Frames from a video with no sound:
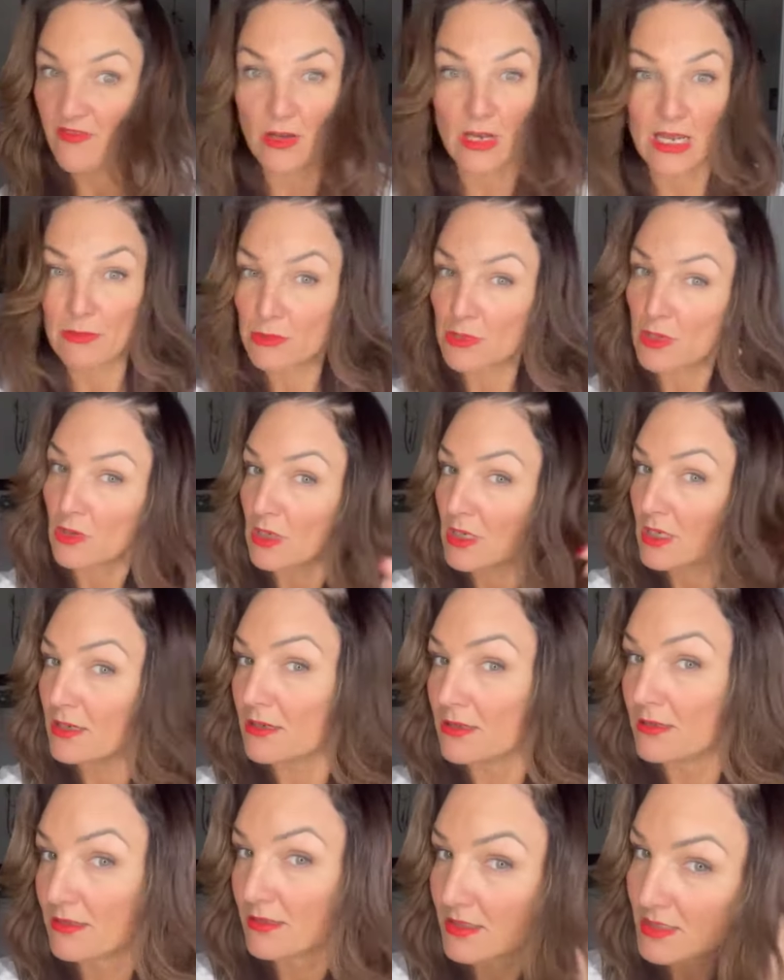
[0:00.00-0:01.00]
your head's
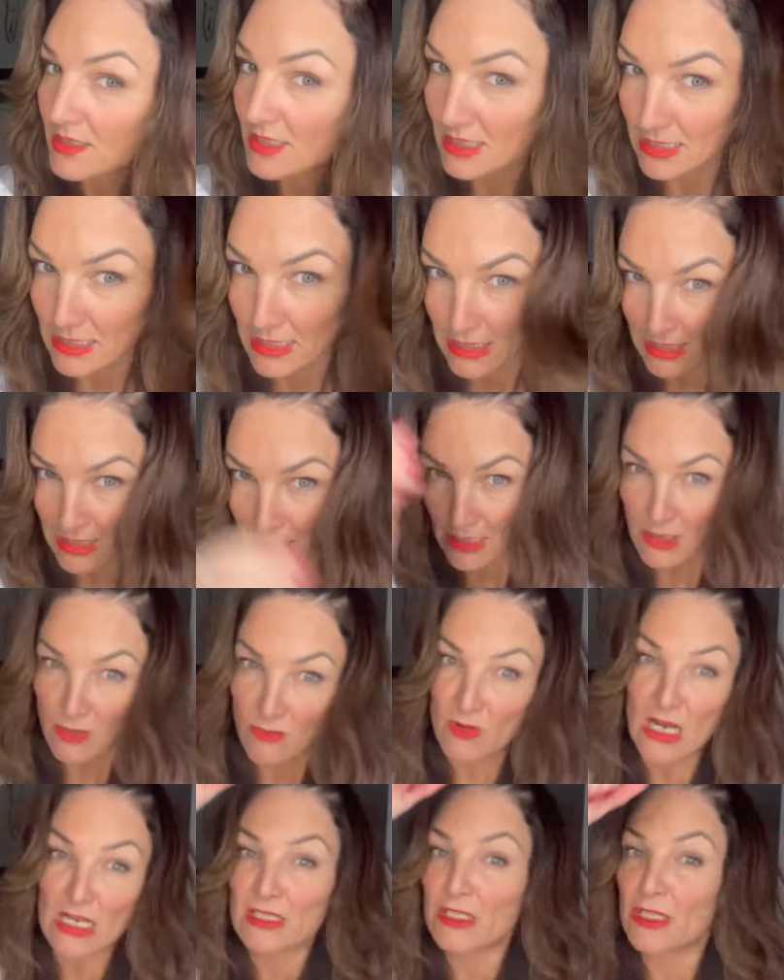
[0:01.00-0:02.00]
longer.
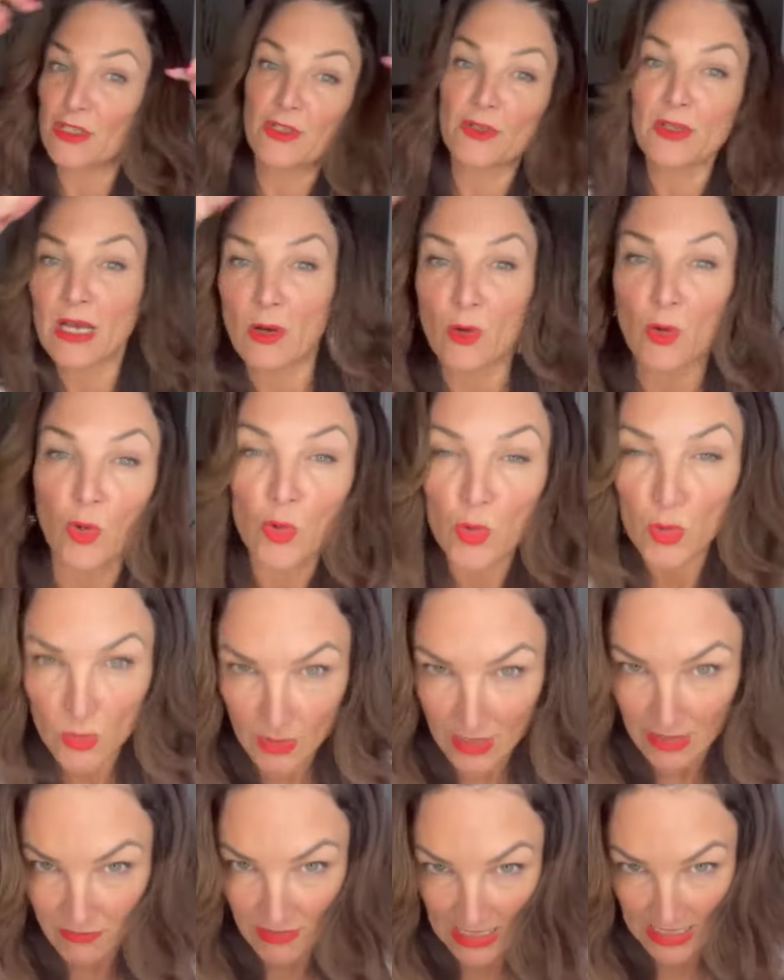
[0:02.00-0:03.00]
Right, so you do that all the way
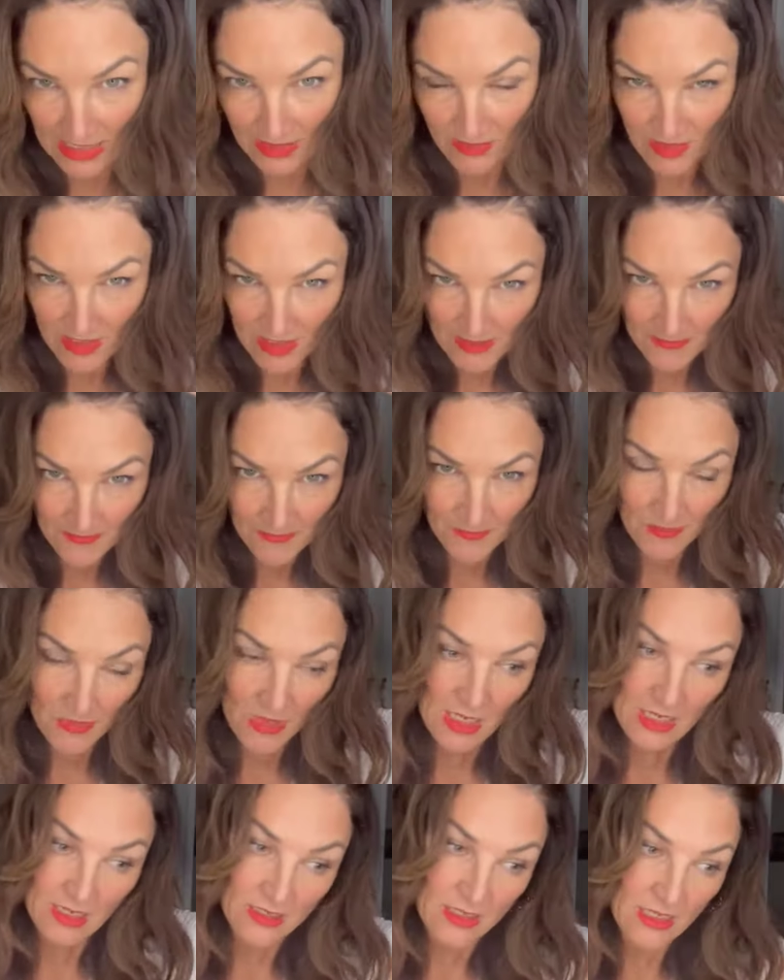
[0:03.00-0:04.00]
around.
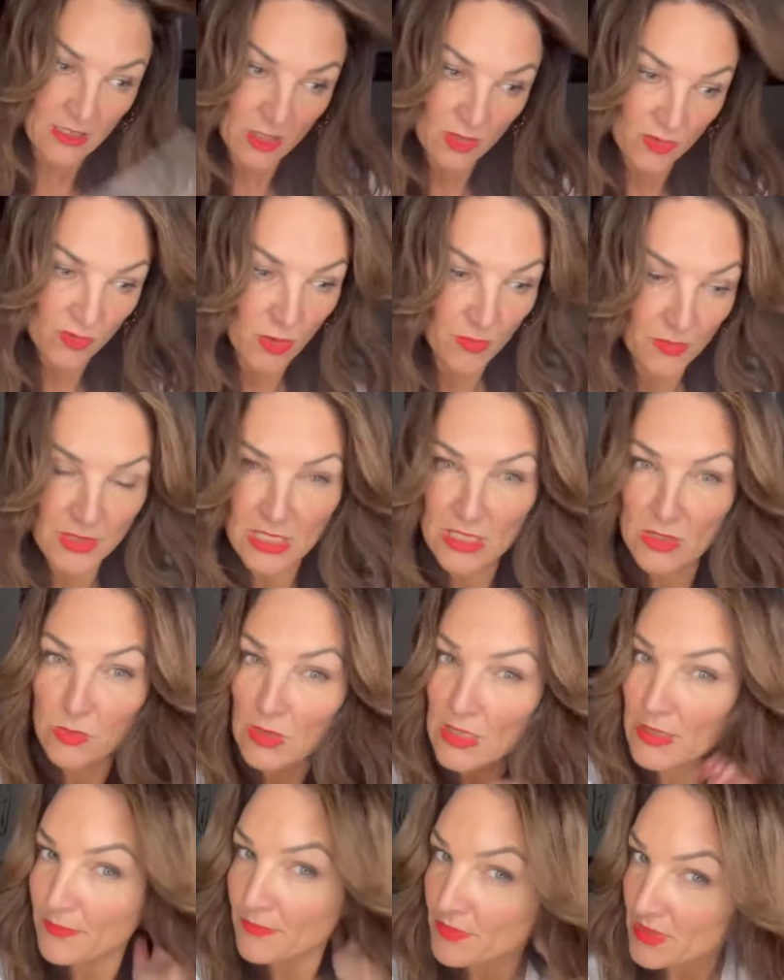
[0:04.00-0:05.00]
Then you drop this
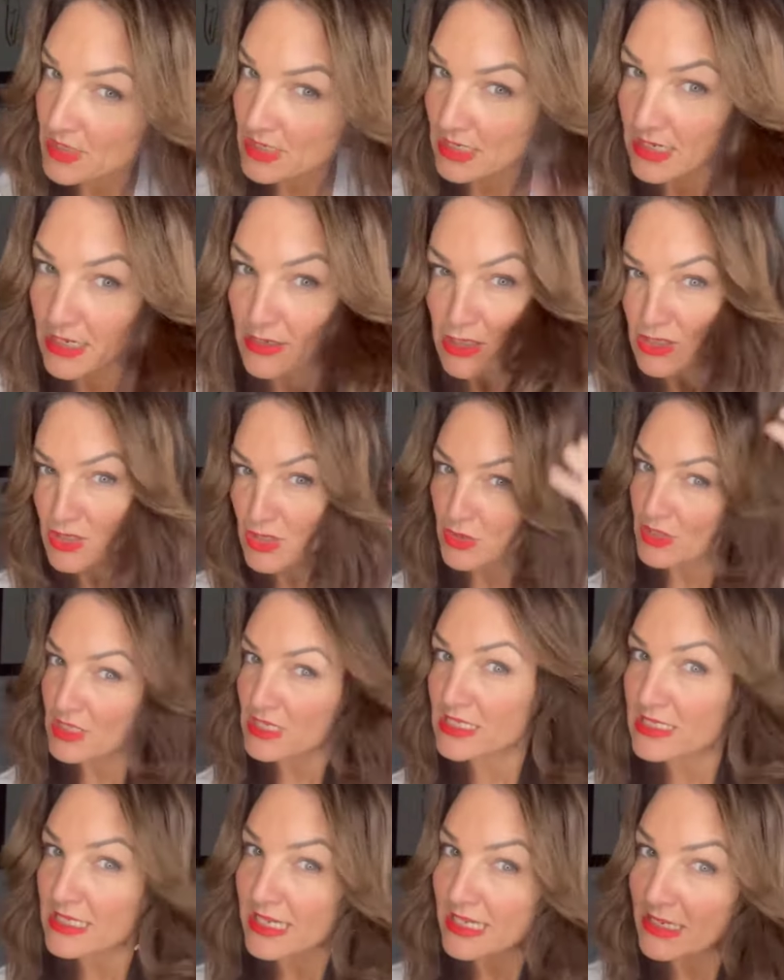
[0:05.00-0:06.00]
one, and then you do the
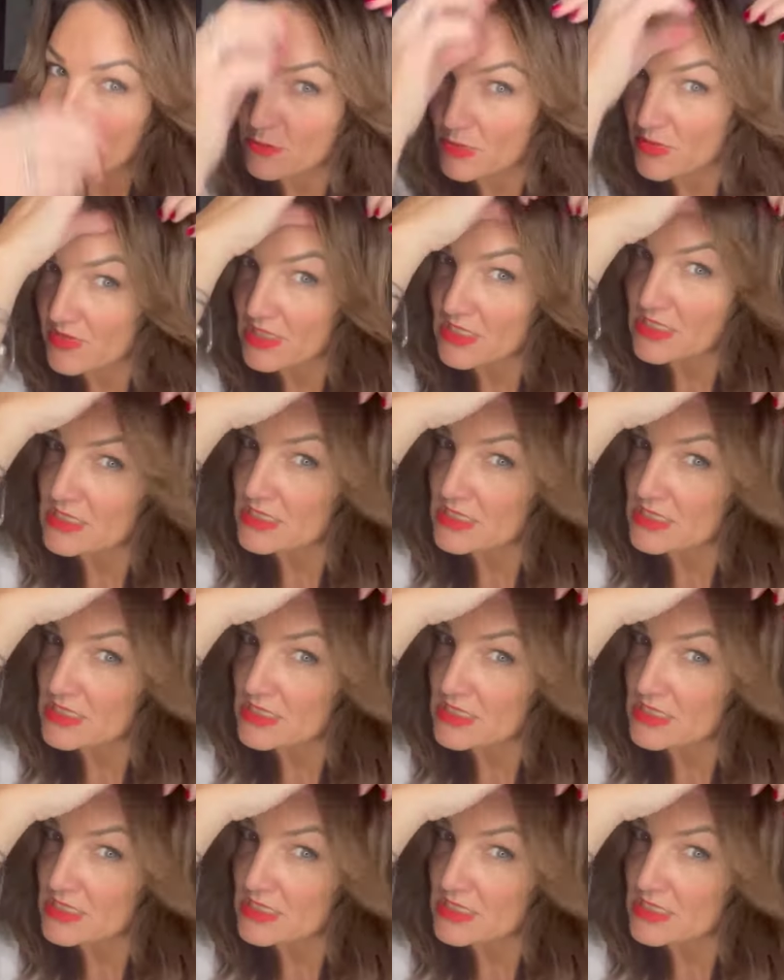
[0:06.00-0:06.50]
same with this